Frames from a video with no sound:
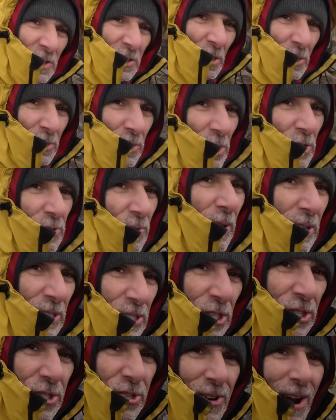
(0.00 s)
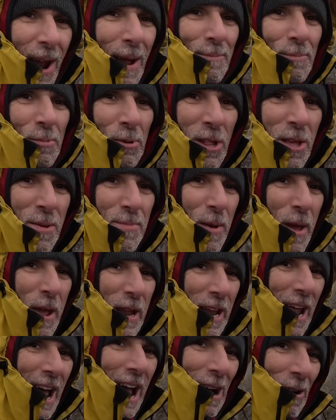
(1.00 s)
So just reached a scrambly
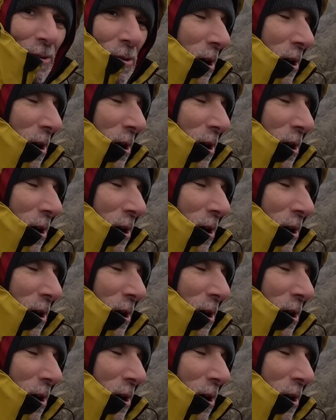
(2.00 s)
bit now,